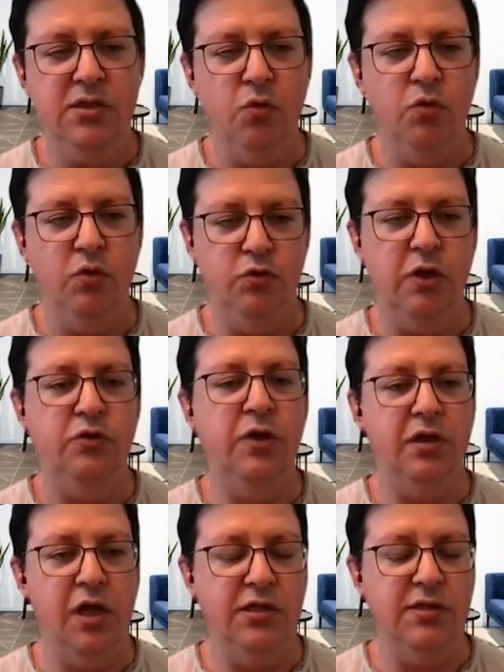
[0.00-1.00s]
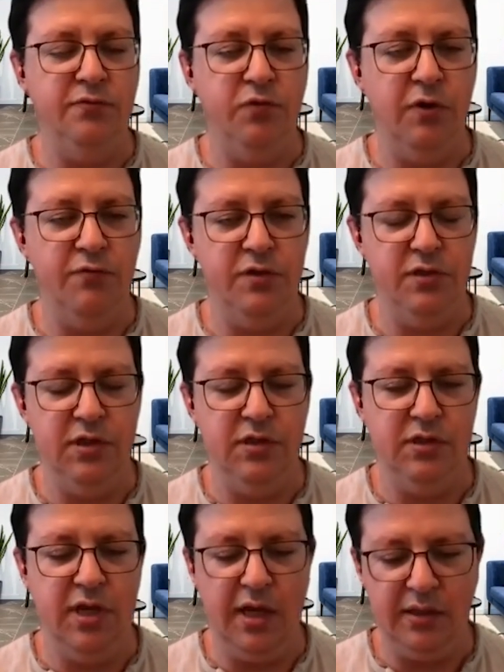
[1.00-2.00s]
So we'll try to get lots of
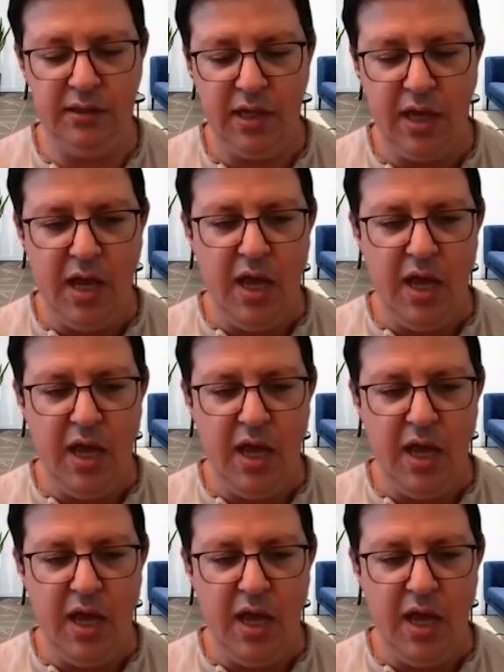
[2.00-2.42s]
references on that.